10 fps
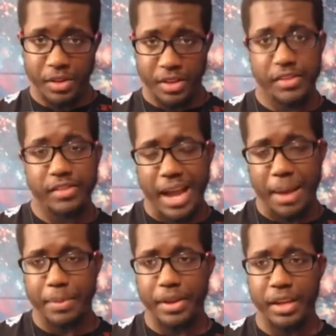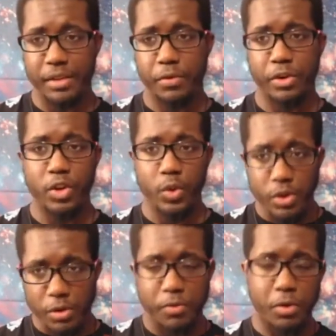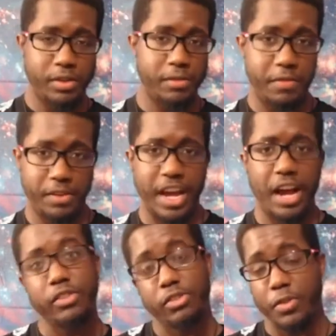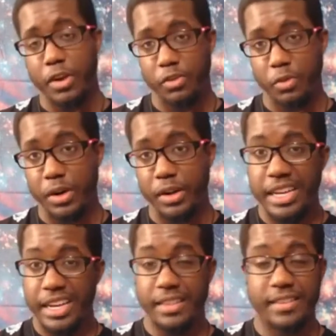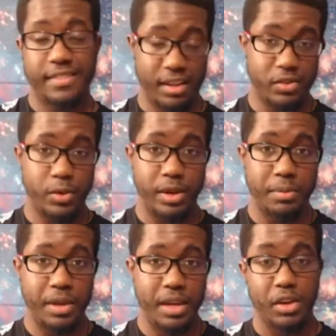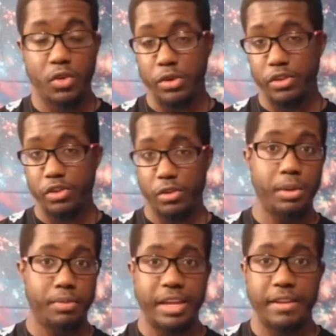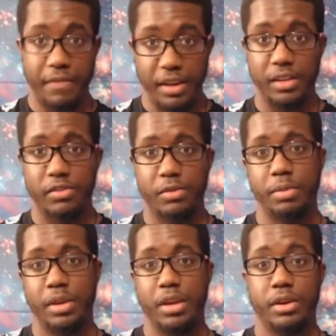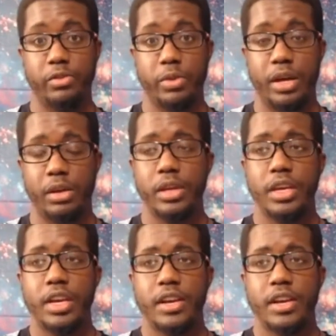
this is happening for you in your fourth and fifth house as far as where the sun's going to be, and of course your ruling planet Venus will be here as well.